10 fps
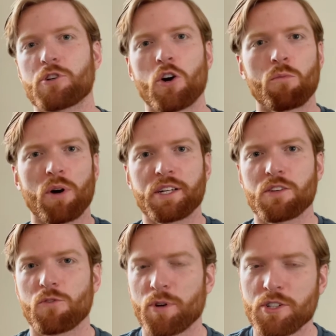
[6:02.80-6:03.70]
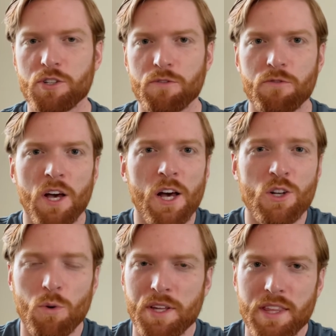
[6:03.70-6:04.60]
home price of
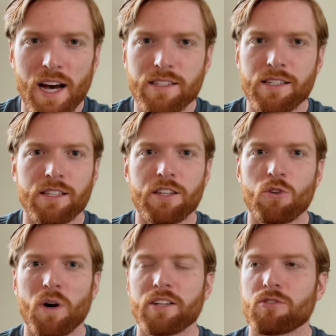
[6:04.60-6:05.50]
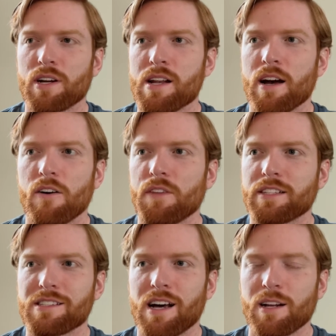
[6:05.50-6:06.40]
$320,000 in the US right now,
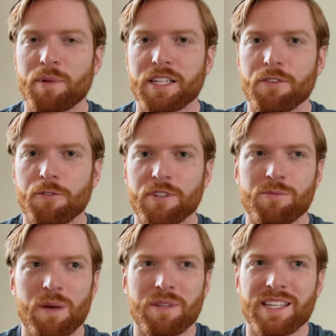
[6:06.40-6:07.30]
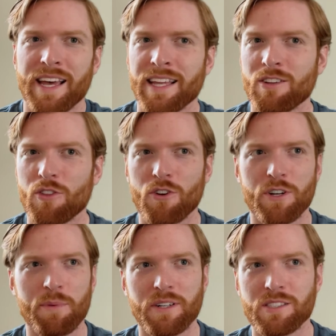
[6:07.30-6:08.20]
that's not a big difference. Maybe 10 to
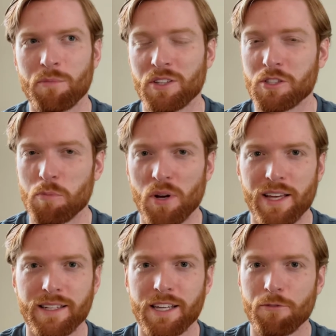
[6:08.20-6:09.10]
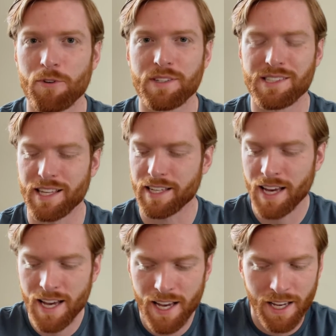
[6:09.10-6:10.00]
30 bucks a month spread difference. Like,
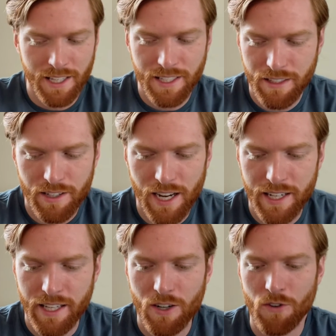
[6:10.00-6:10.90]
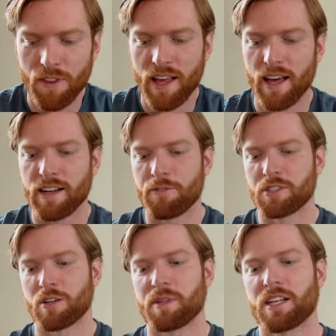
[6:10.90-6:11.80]
you got to get over that. And if it's
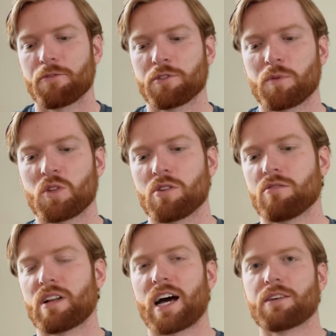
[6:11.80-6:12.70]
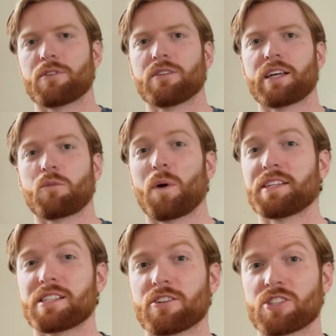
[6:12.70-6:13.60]
going to be the difference between you not even like
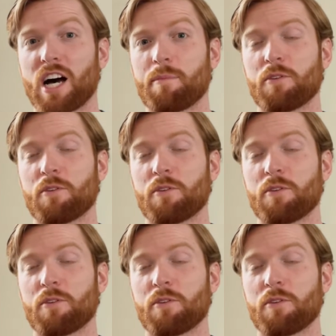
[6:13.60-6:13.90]
wasting your time,